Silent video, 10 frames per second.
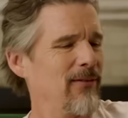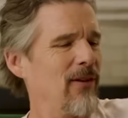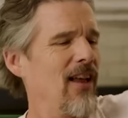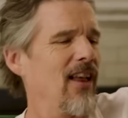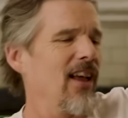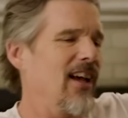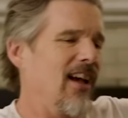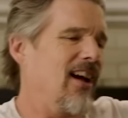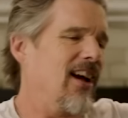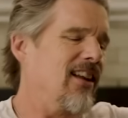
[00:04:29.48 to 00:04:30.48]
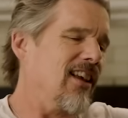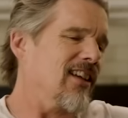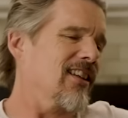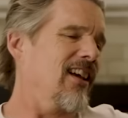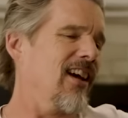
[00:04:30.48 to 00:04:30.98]
Well, I'd like
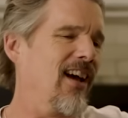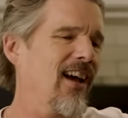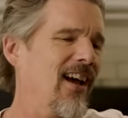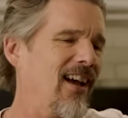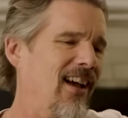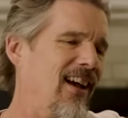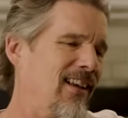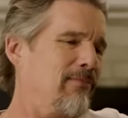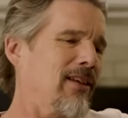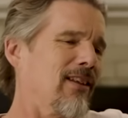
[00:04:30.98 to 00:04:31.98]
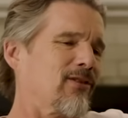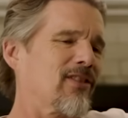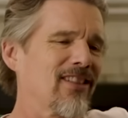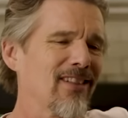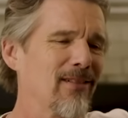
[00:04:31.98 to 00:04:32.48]
to. I, I'd be
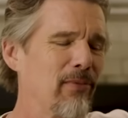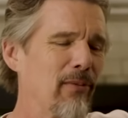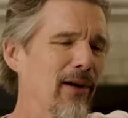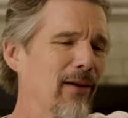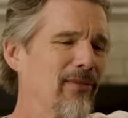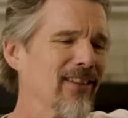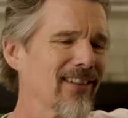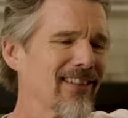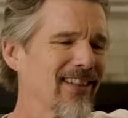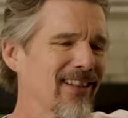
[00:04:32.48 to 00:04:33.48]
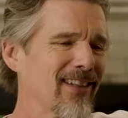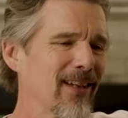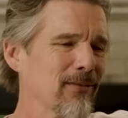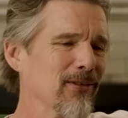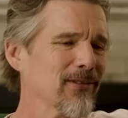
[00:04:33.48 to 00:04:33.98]
interested to put Bob Dylan at that
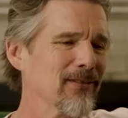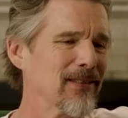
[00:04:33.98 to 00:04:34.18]
table.